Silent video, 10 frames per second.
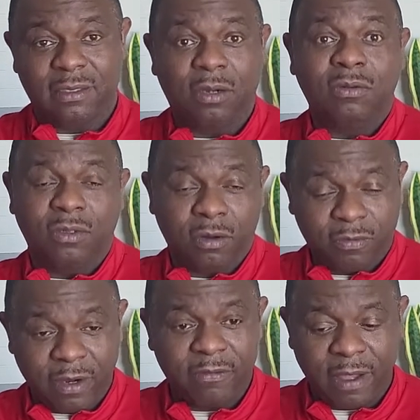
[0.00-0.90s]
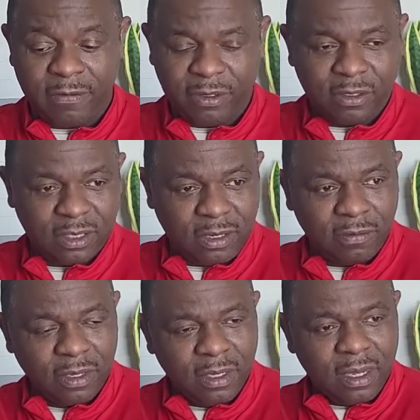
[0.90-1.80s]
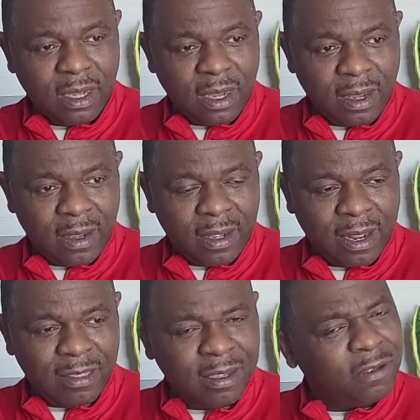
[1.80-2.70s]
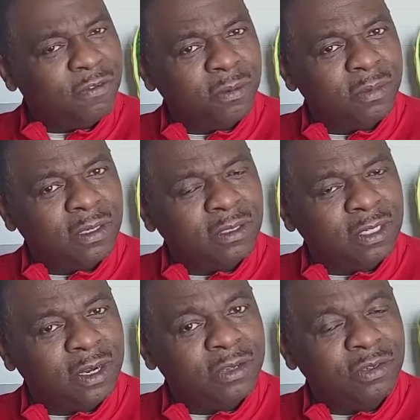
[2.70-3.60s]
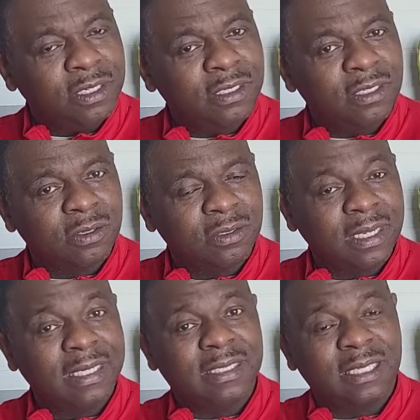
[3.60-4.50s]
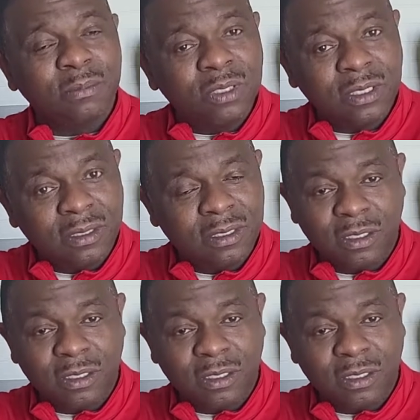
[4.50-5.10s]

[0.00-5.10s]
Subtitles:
Go verify for yourself. And I think if you're military, you get certain exemptions.